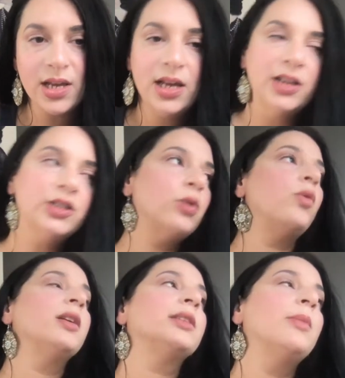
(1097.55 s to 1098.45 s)
And so
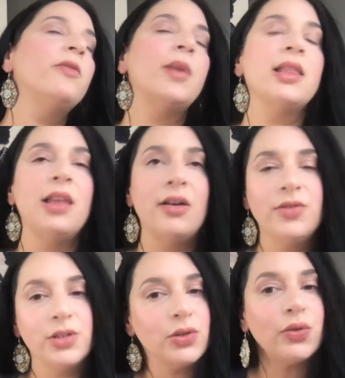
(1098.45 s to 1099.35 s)
while some of my
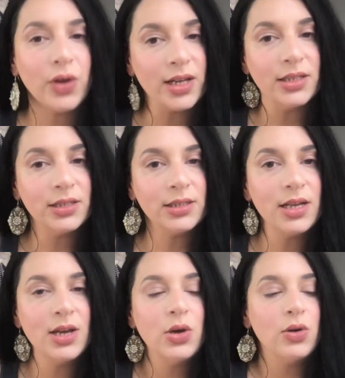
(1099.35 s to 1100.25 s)
leftist friends
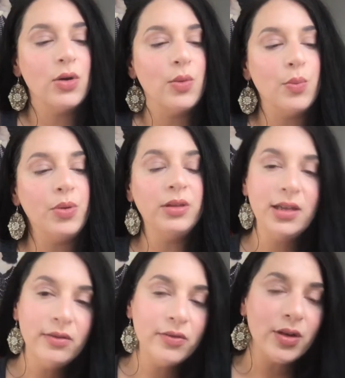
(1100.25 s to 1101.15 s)

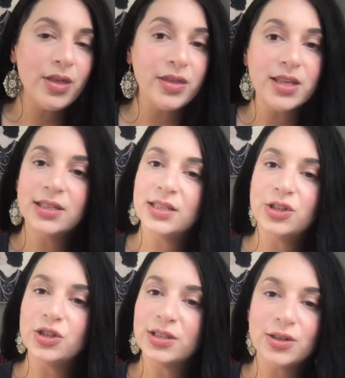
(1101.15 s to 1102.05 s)
believe that this is
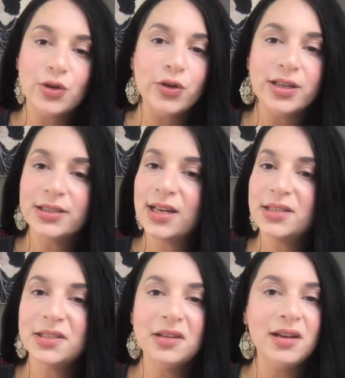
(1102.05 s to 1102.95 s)
just
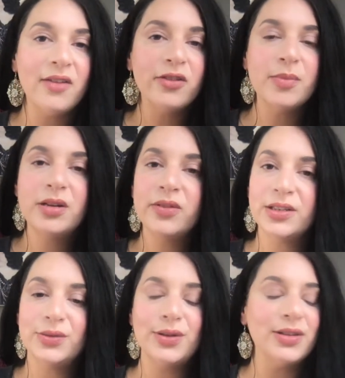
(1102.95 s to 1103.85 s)
criticizing the government of
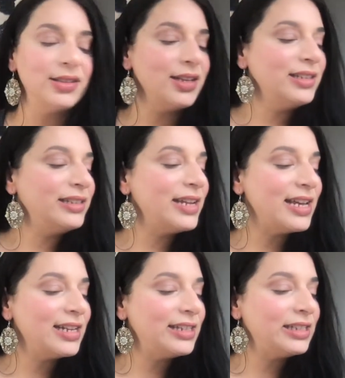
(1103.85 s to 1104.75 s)
Israel and this isn't
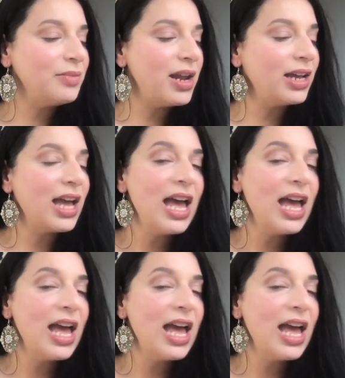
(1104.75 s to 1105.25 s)
anti-Semitic,